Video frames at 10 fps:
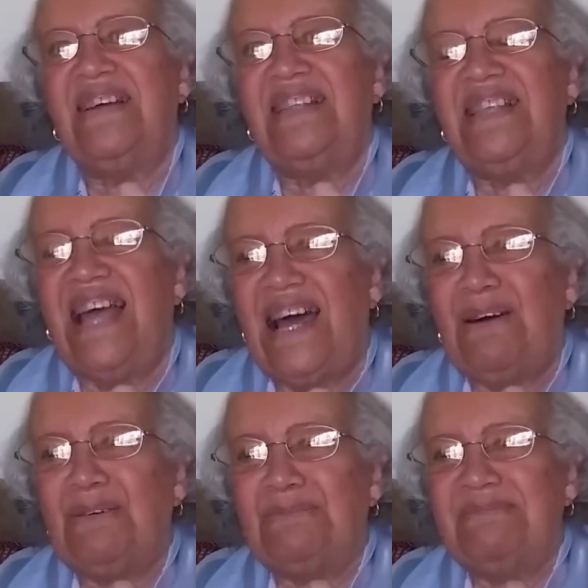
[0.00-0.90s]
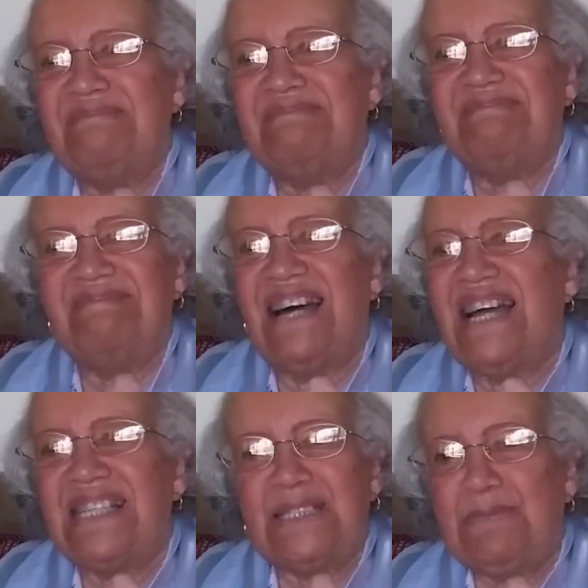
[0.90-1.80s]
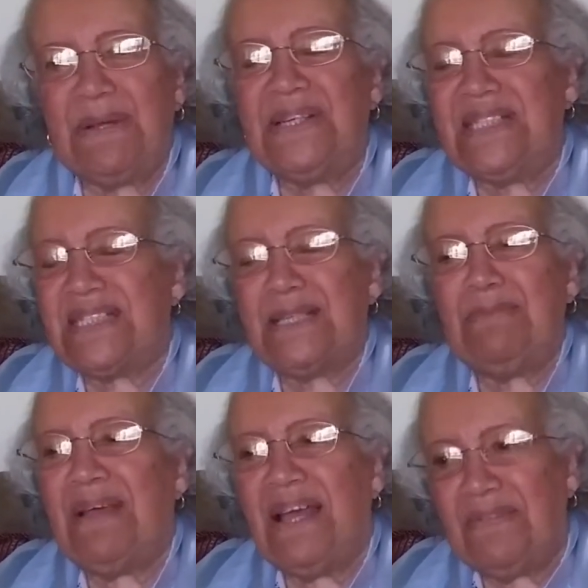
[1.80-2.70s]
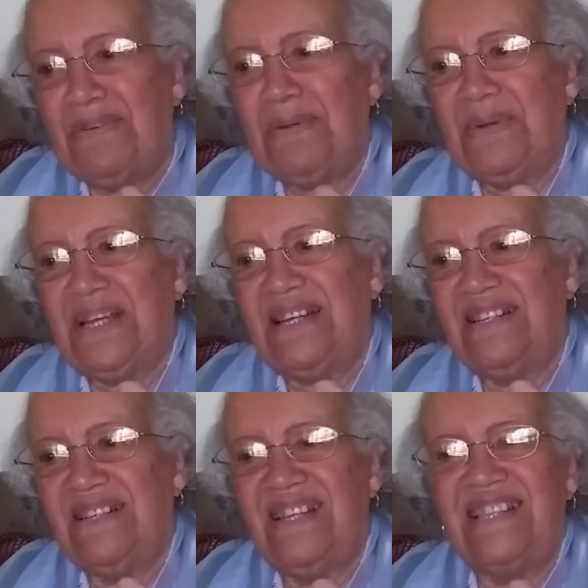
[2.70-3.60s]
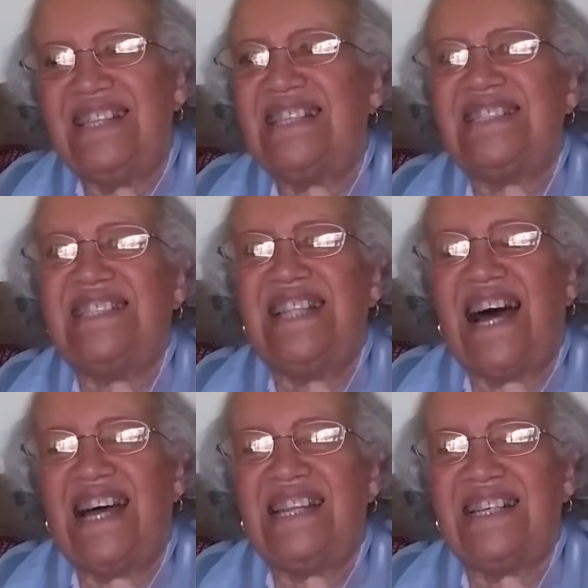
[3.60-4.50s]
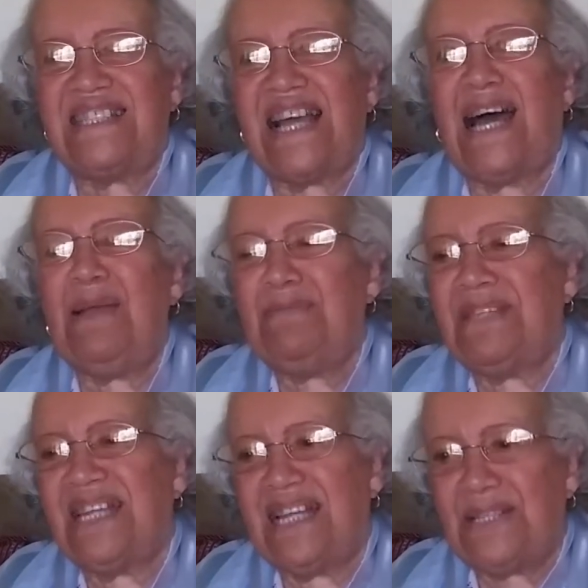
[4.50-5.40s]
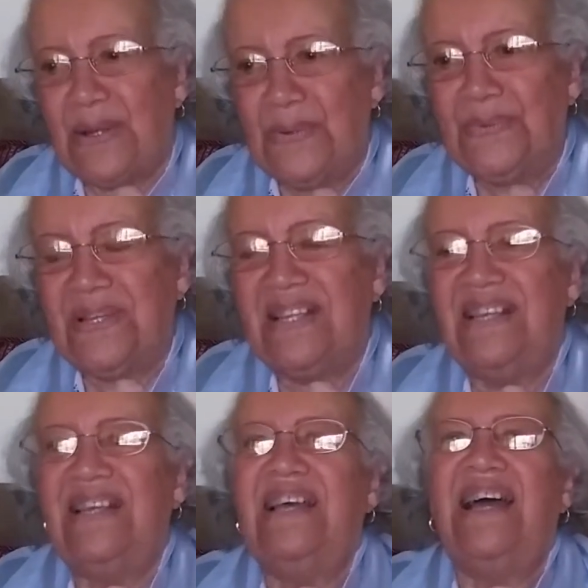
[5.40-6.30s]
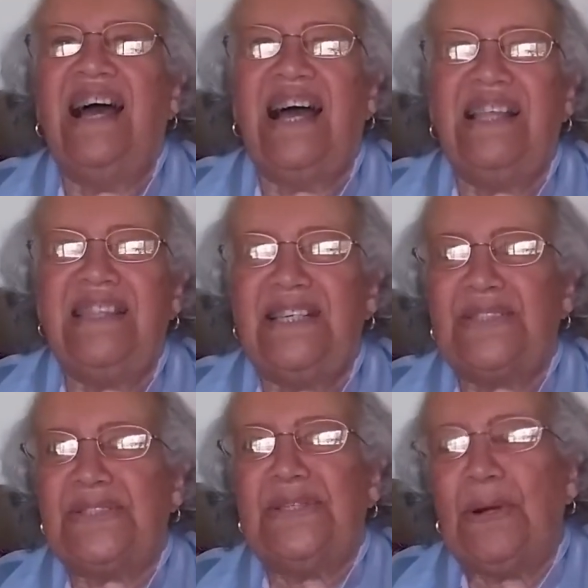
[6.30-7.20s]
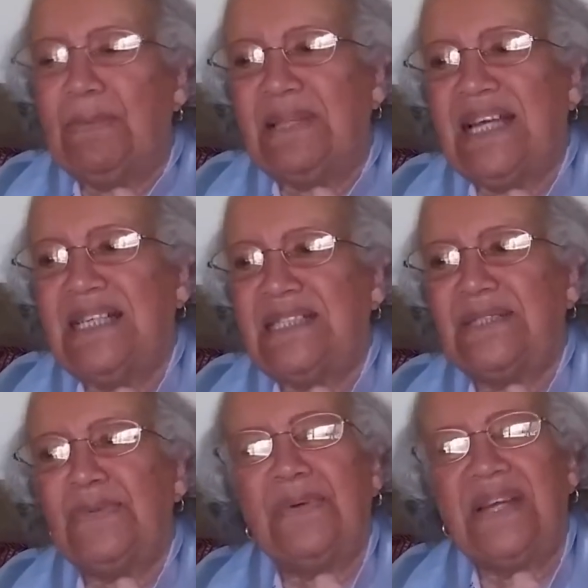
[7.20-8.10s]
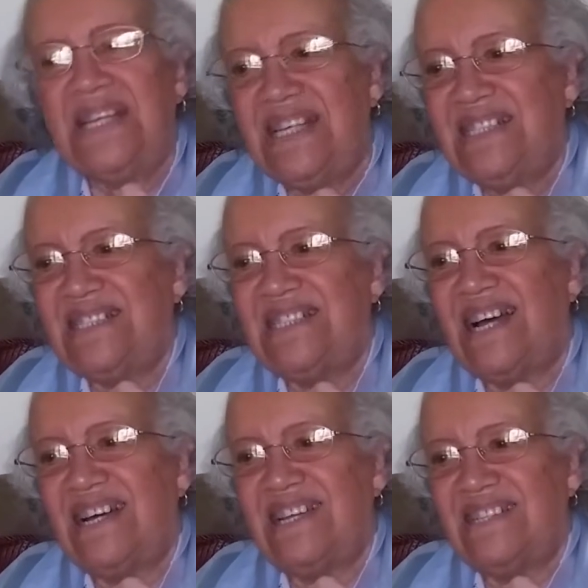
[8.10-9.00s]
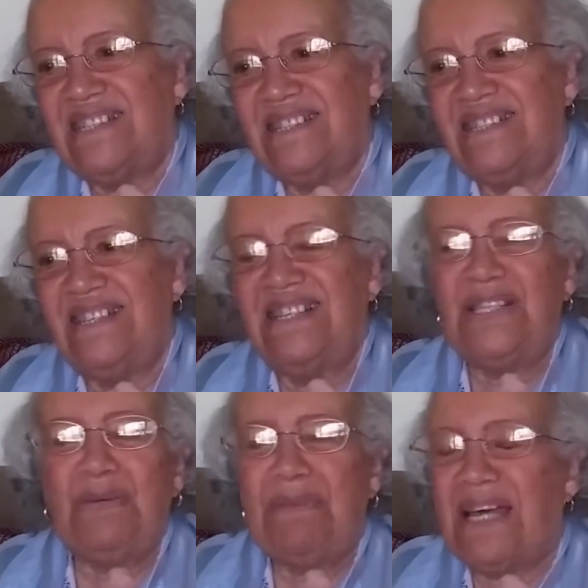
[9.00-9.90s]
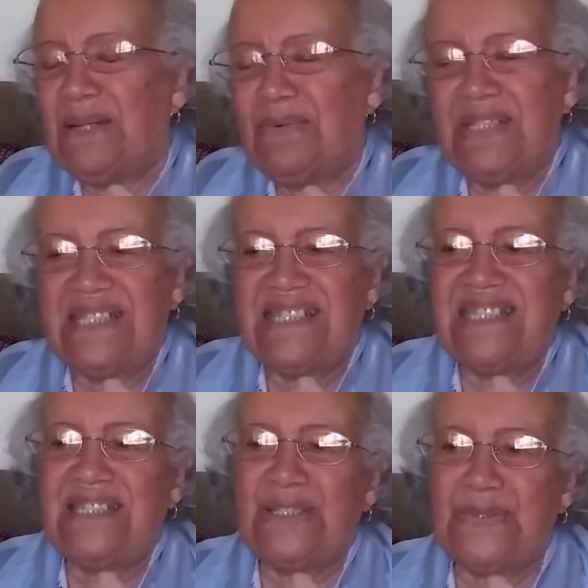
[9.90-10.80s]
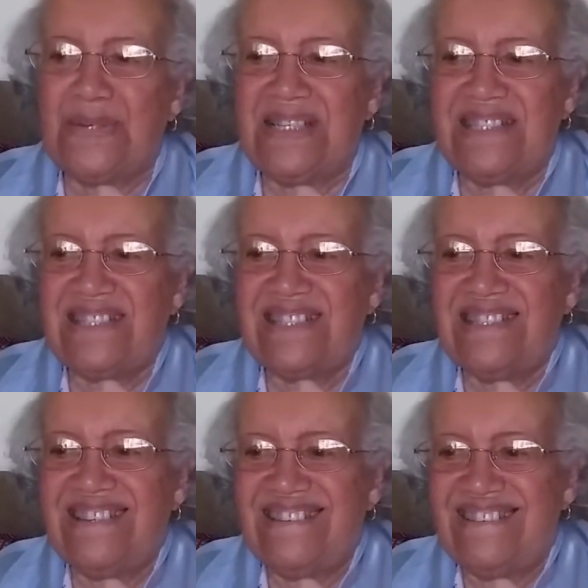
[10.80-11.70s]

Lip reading: Now, I experience him everywhere. There's not a time that I don't, and there's no place where he is not, no matter what the situation.